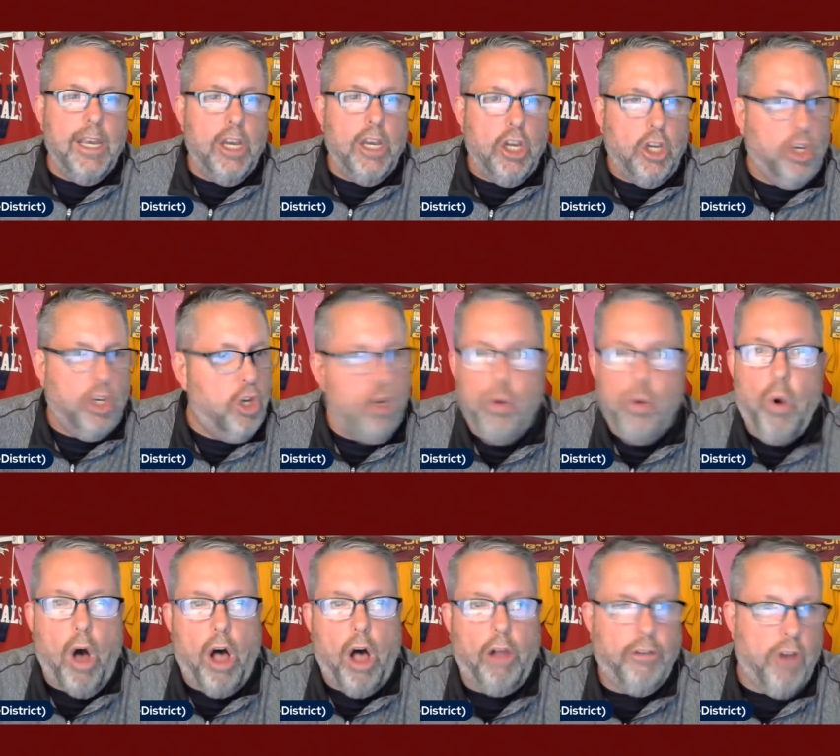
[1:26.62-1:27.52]
You
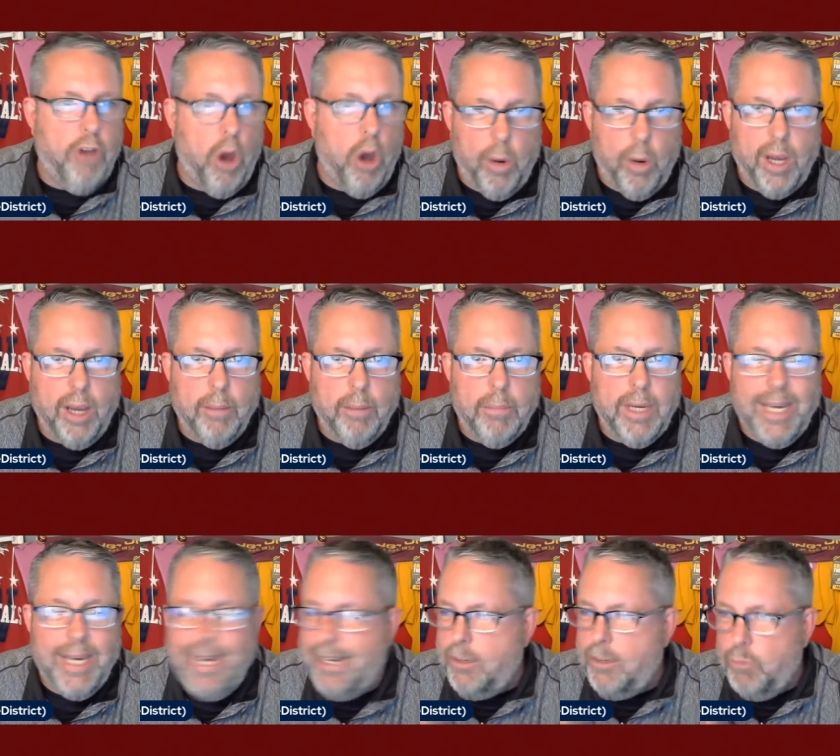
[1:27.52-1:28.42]
all know him.
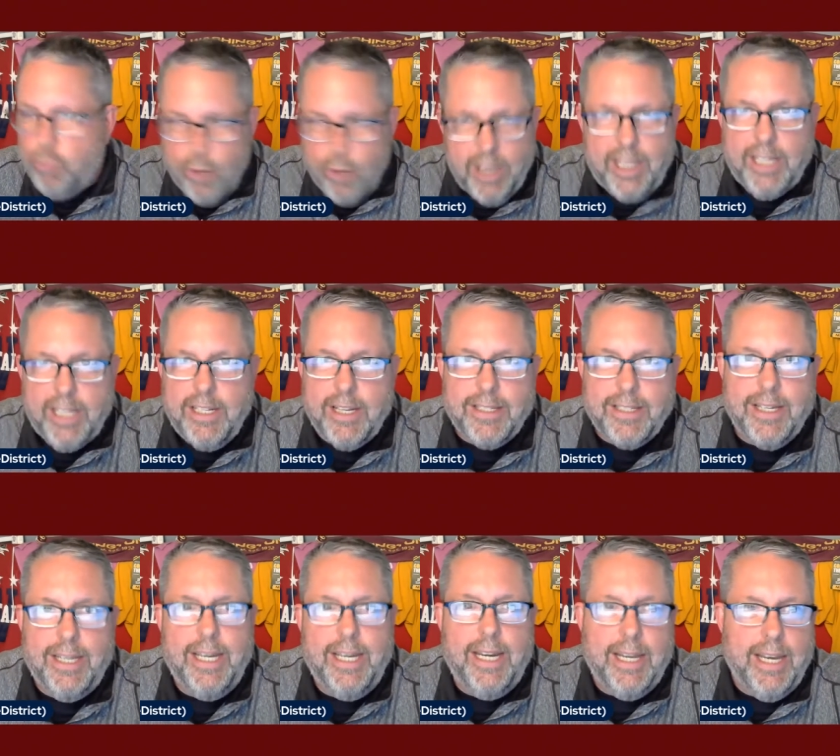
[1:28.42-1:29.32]
He really doesn't
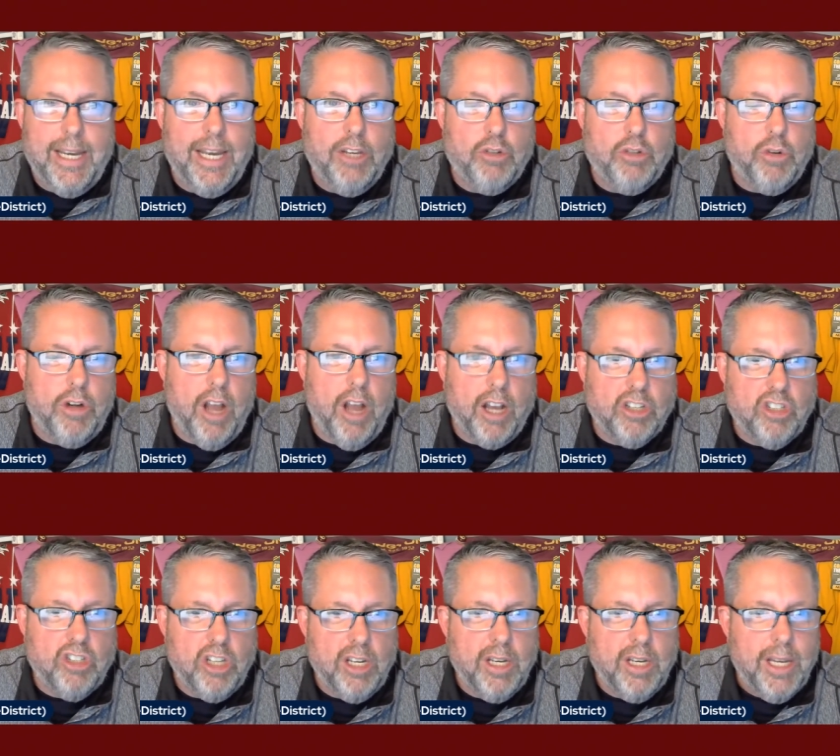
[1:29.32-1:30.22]
need an
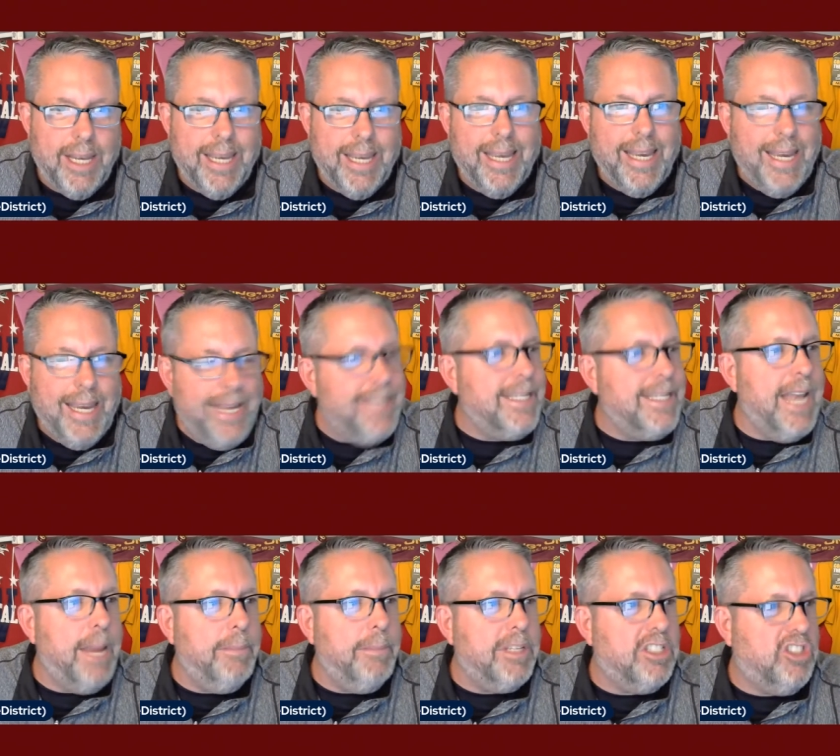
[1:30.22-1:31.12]
introduction. His
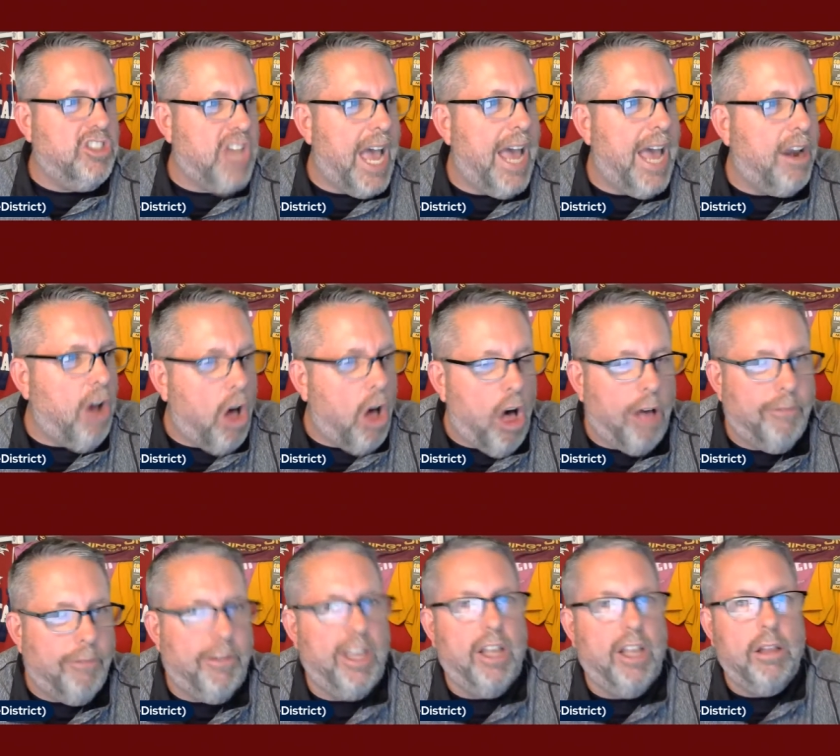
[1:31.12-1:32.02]
name is John
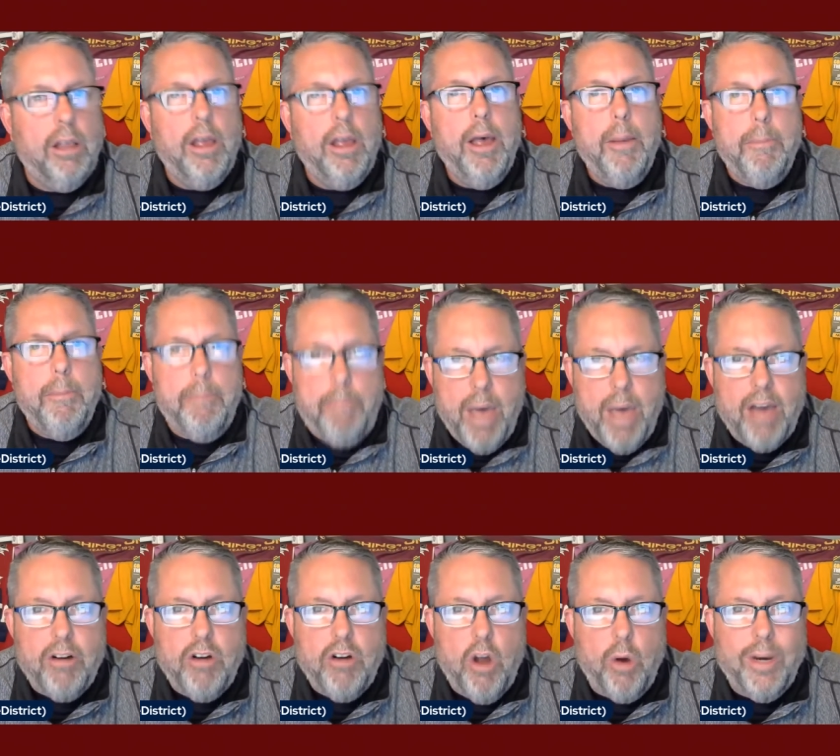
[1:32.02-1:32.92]
Auville, better
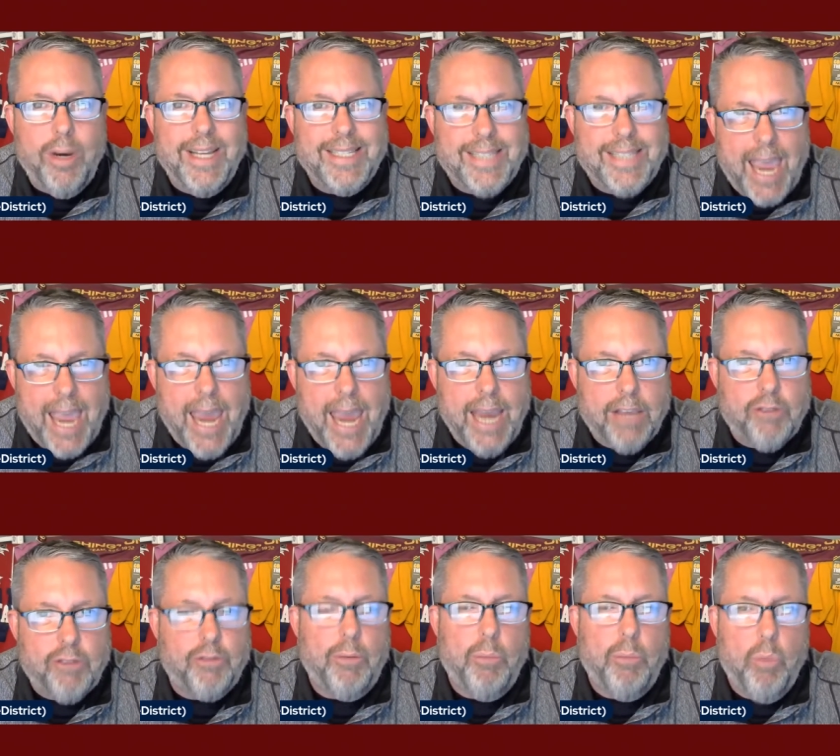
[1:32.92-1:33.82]
known as Cakes,
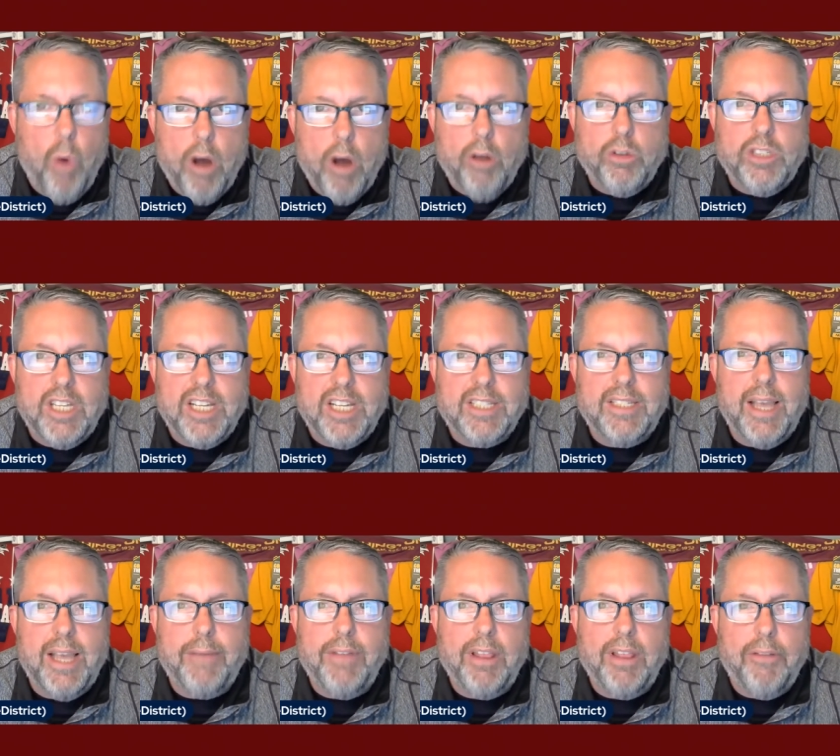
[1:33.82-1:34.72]
from
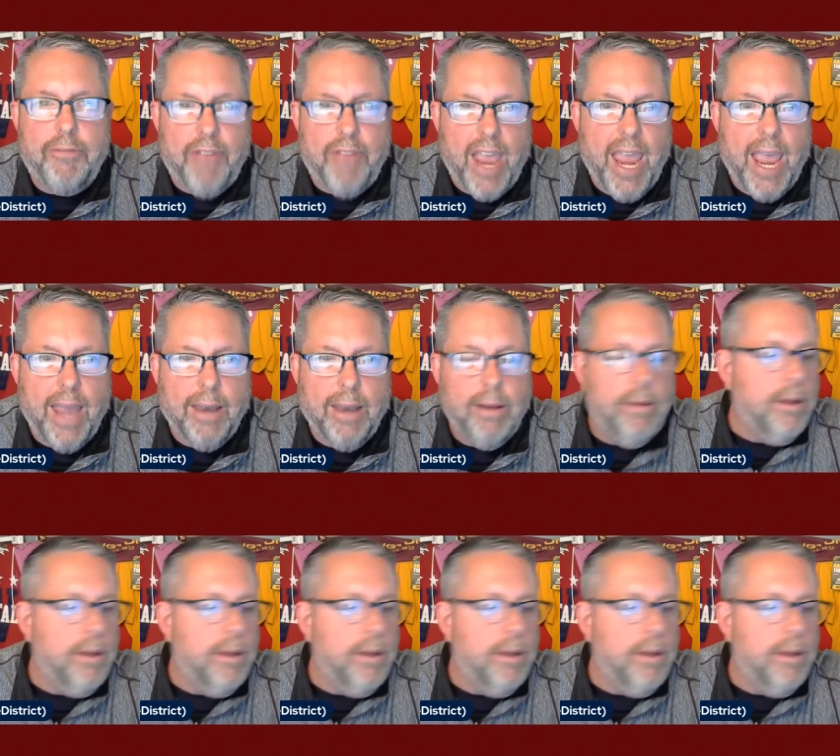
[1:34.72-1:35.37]
106.7 The Fan,